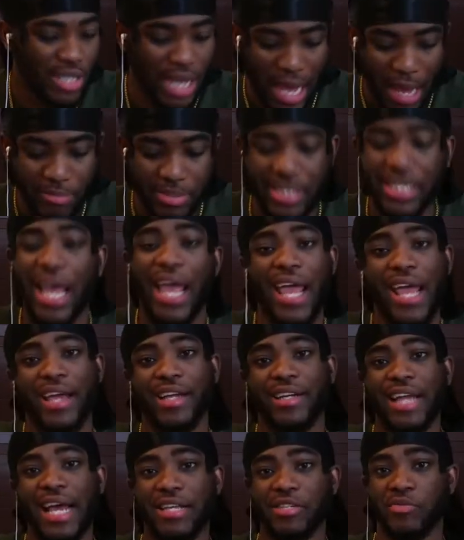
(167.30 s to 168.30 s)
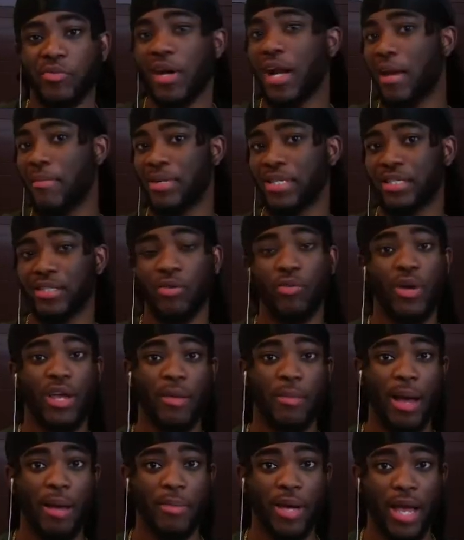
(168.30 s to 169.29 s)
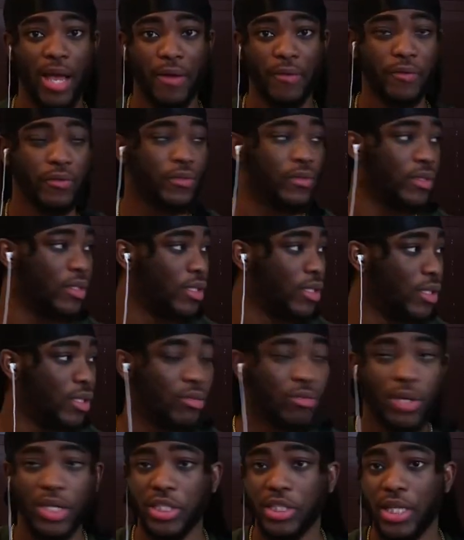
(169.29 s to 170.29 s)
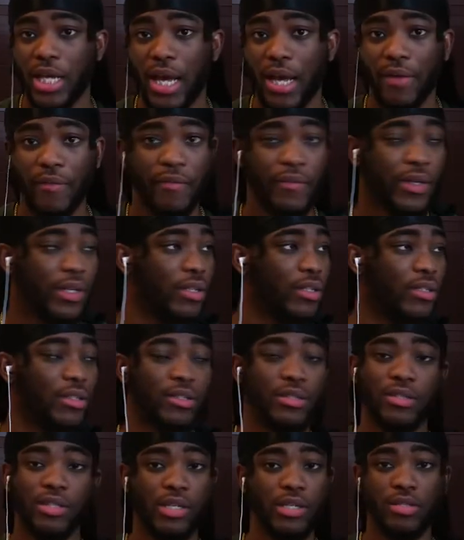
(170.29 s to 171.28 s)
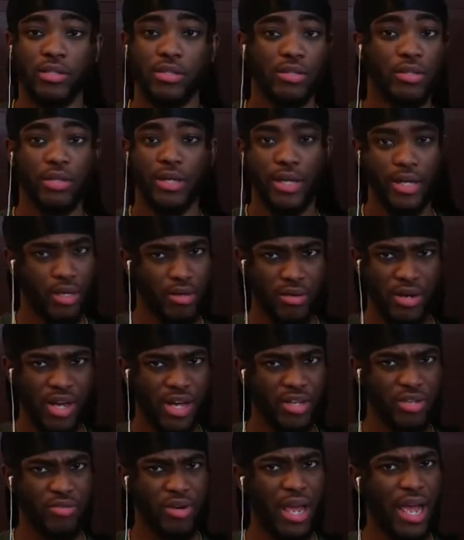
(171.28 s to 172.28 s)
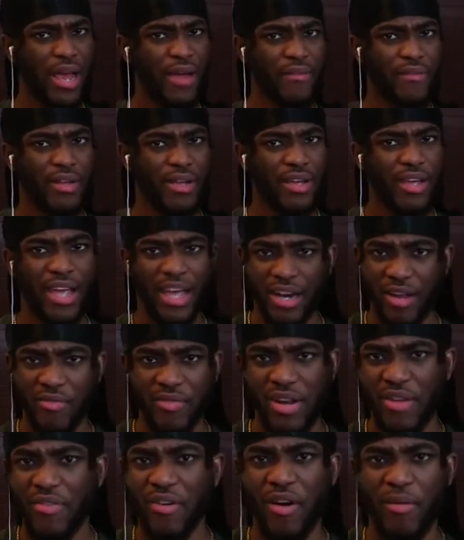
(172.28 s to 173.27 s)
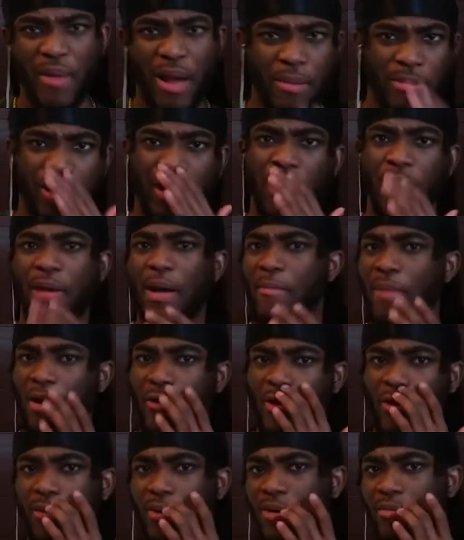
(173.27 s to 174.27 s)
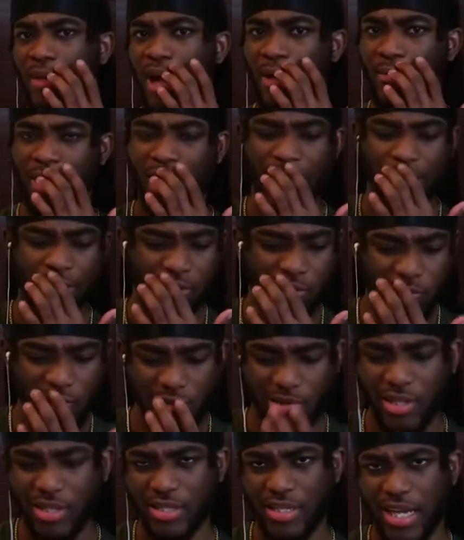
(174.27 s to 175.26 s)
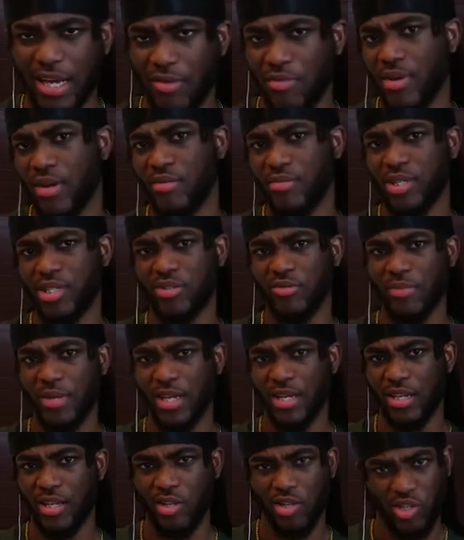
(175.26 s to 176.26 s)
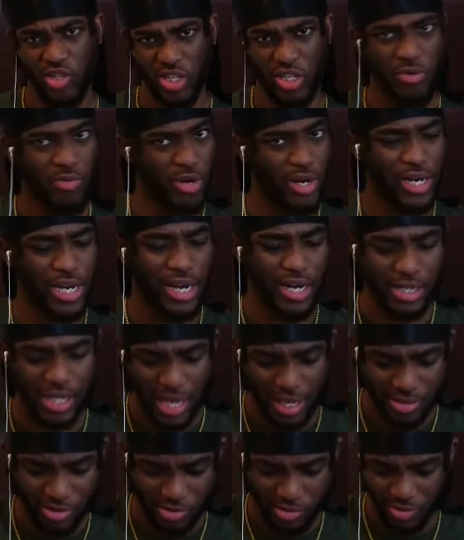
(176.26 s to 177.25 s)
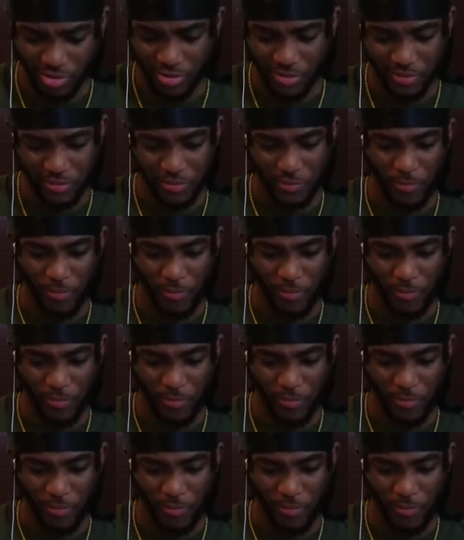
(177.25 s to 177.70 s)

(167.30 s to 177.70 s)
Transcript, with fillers: I'm saying, that's what I must, where your mama at? Where she at? Cause hell no, you know? And even if her mama come, I might whoop her mama ass too. Cause like, what you mean she want to get a tattoo?